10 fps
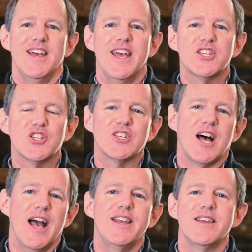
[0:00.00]

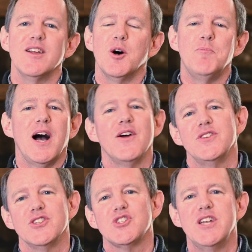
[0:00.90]
Excited
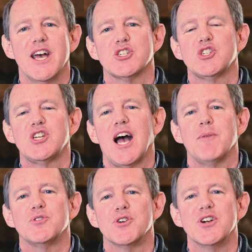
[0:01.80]
about this next
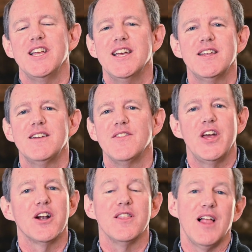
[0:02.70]
chapter in
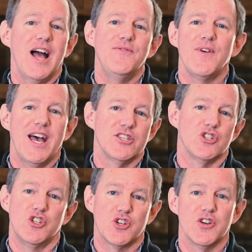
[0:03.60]
their life
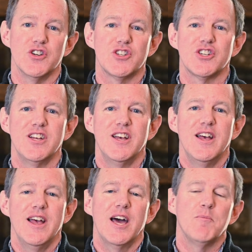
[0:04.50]
as a church
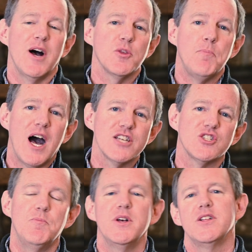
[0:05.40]
and about the
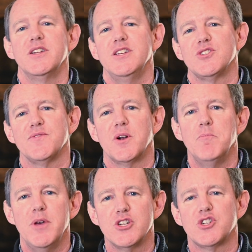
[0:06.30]
possibilities of their
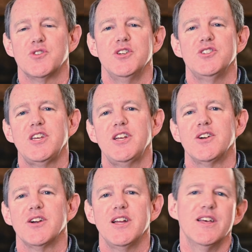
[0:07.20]
ministries
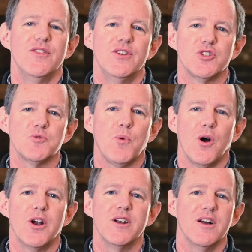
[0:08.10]
here in this
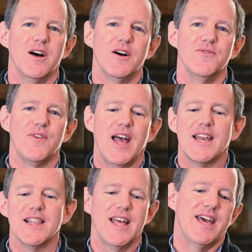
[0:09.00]
part of
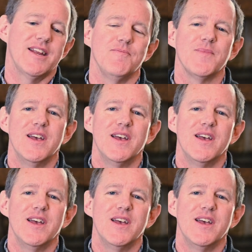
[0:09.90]
Atlanta.